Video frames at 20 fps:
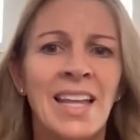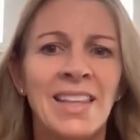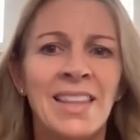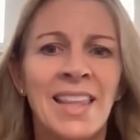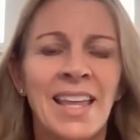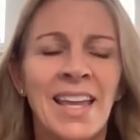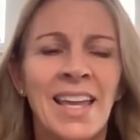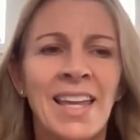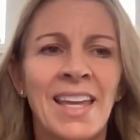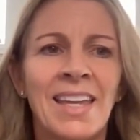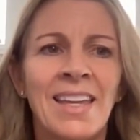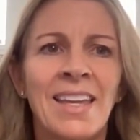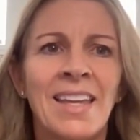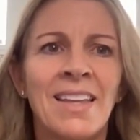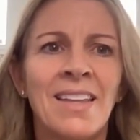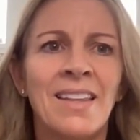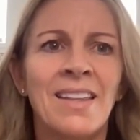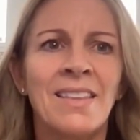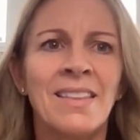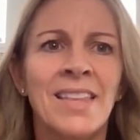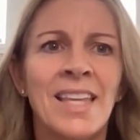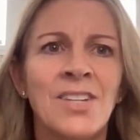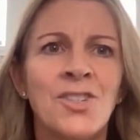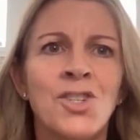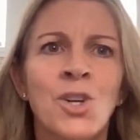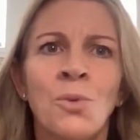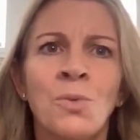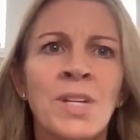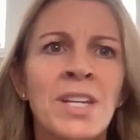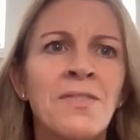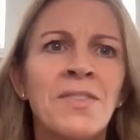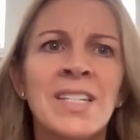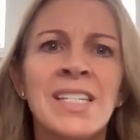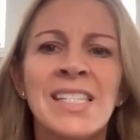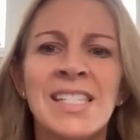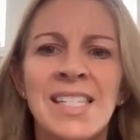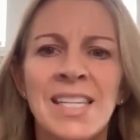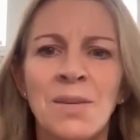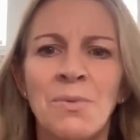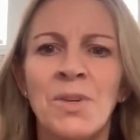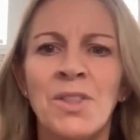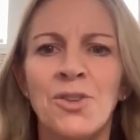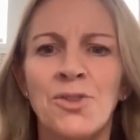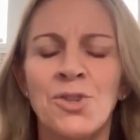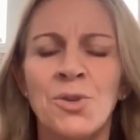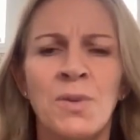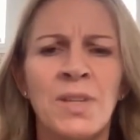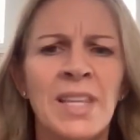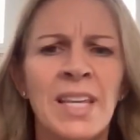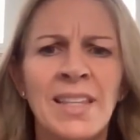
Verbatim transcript: they they don't even see what they're doing.